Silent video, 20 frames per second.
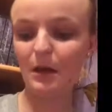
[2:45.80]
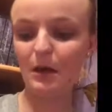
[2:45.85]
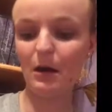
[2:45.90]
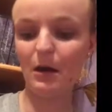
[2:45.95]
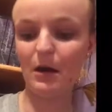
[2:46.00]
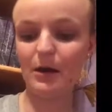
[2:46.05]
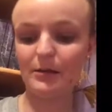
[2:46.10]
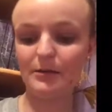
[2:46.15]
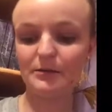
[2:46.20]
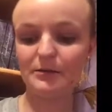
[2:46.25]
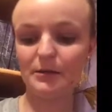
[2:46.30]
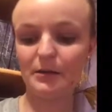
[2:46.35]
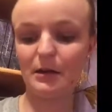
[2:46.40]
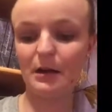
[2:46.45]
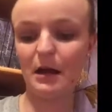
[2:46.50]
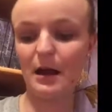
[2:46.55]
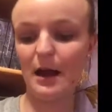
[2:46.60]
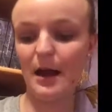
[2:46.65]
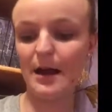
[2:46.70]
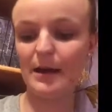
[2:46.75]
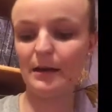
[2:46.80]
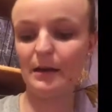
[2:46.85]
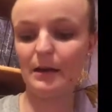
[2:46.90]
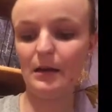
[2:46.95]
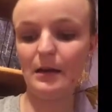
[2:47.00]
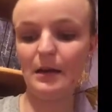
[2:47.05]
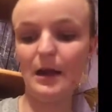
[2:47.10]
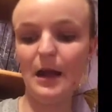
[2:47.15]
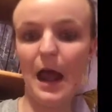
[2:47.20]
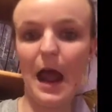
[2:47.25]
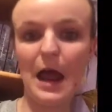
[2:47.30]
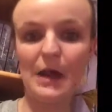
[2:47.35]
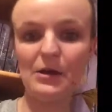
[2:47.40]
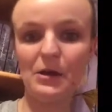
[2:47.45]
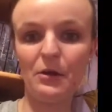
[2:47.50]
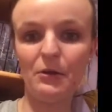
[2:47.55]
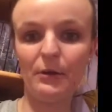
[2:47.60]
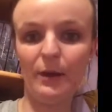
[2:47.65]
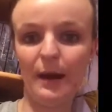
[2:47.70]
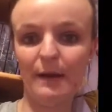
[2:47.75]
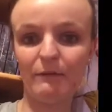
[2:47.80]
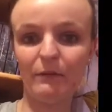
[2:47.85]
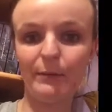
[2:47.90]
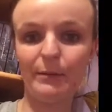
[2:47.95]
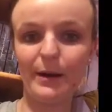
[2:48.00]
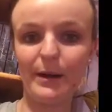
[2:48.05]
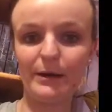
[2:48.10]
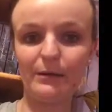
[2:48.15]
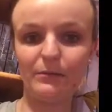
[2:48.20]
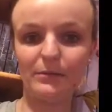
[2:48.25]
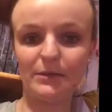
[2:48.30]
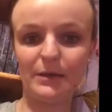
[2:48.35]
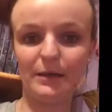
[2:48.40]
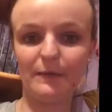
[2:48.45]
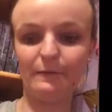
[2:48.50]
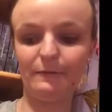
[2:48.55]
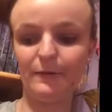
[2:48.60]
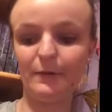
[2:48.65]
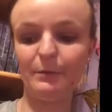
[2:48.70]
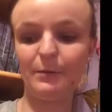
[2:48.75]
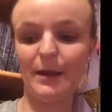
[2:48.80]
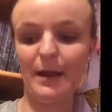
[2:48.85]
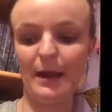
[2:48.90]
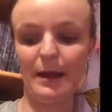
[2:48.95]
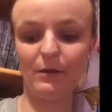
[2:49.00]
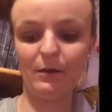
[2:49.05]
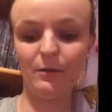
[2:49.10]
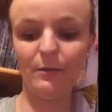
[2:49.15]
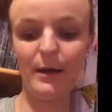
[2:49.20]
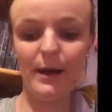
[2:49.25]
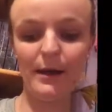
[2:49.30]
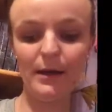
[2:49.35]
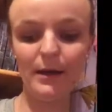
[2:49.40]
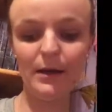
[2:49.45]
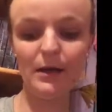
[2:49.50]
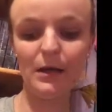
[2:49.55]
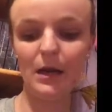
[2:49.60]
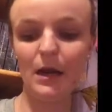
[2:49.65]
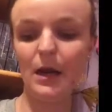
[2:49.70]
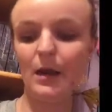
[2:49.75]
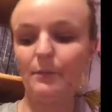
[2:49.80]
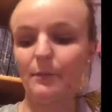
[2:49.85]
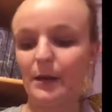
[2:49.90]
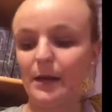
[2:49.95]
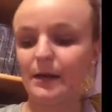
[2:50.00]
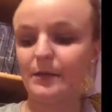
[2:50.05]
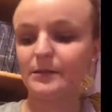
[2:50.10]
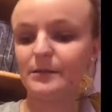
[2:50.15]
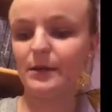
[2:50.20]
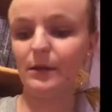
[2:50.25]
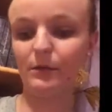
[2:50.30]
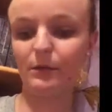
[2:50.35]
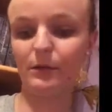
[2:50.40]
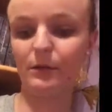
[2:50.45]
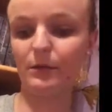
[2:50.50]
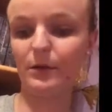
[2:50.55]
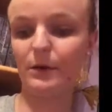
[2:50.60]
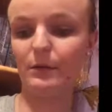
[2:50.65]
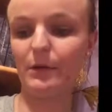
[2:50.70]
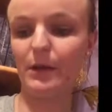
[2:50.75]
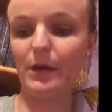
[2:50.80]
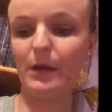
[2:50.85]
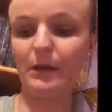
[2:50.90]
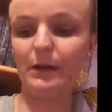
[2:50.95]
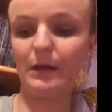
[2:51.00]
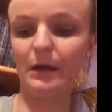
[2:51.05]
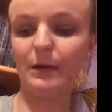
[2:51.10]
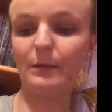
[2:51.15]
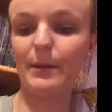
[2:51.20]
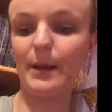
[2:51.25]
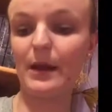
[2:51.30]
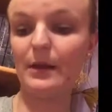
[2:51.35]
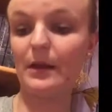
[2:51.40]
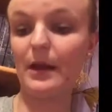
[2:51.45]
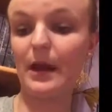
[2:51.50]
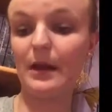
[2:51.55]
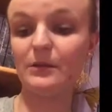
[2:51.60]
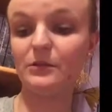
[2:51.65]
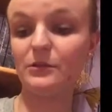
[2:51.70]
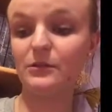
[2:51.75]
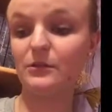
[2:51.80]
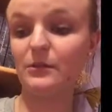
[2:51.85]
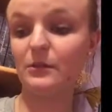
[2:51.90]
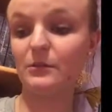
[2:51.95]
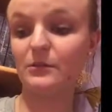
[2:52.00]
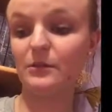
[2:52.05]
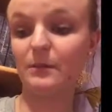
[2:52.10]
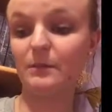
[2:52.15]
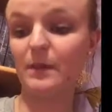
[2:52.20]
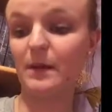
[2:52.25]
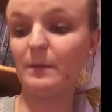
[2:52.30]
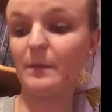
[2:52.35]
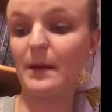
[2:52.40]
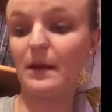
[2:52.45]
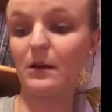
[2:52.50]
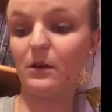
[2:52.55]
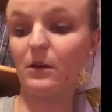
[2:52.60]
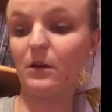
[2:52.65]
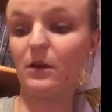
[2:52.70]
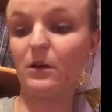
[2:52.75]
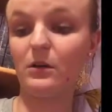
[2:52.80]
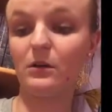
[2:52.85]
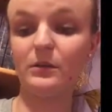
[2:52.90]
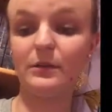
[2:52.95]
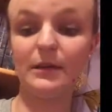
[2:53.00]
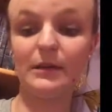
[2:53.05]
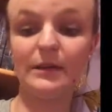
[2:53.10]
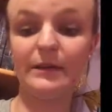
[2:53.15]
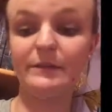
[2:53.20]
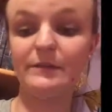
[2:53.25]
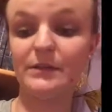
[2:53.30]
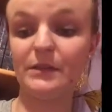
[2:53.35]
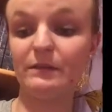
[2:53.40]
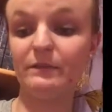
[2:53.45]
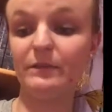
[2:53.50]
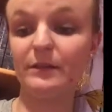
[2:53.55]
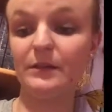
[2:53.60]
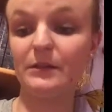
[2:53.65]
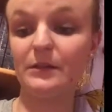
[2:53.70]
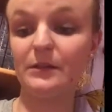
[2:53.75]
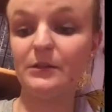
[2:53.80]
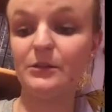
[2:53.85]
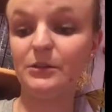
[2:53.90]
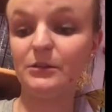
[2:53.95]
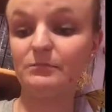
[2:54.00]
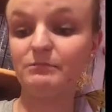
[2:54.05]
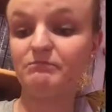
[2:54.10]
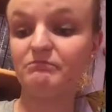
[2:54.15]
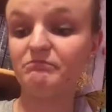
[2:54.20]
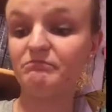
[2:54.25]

Honest to God, I know everybody was like flipping out about it, but I still don't know anything about it. I just know something about a girl that lives in a village